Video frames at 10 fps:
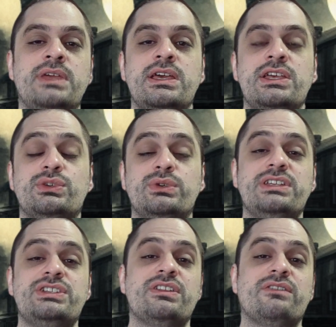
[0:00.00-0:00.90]
So in
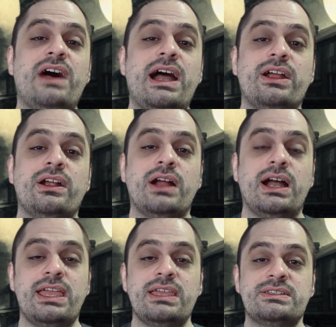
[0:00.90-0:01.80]
addition to the fire,
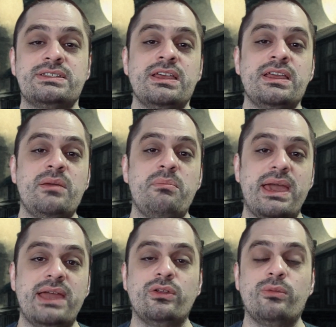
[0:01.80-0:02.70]
ice,
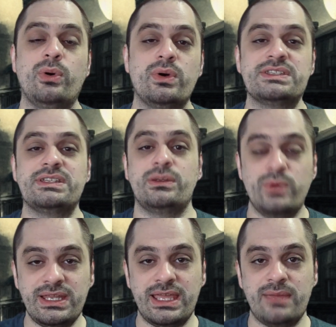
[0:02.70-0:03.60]
metal, poison, and
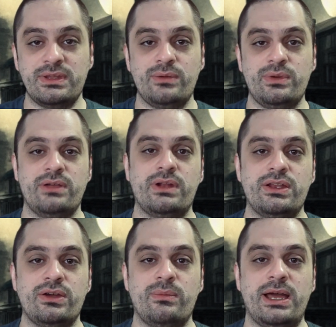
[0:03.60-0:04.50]
wind Gaiman that we already
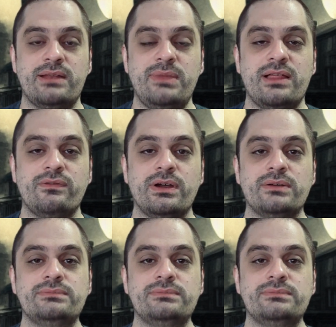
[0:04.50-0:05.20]
know about in Malifaux,